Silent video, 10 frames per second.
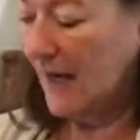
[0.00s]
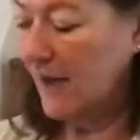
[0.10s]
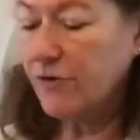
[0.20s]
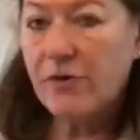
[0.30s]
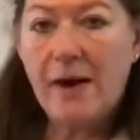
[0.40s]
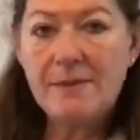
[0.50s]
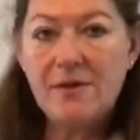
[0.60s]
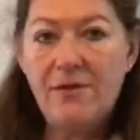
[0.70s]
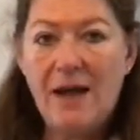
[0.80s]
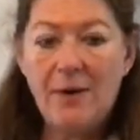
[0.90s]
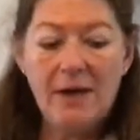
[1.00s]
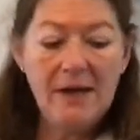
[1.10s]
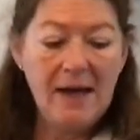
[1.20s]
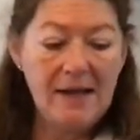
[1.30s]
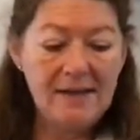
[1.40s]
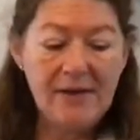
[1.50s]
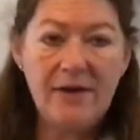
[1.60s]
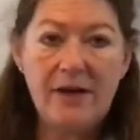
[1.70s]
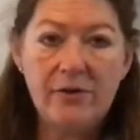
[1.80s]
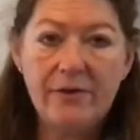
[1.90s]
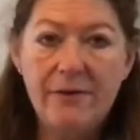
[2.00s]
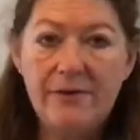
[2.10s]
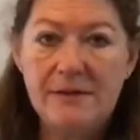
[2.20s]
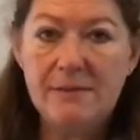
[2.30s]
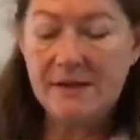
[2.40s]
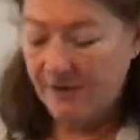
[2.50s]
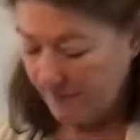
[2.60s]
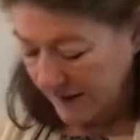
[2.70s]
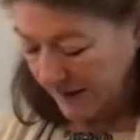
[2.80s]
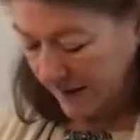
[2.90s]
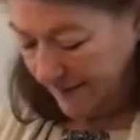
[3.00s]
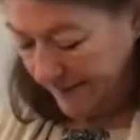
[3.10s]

100 grams of flour, and 750 mils of milk.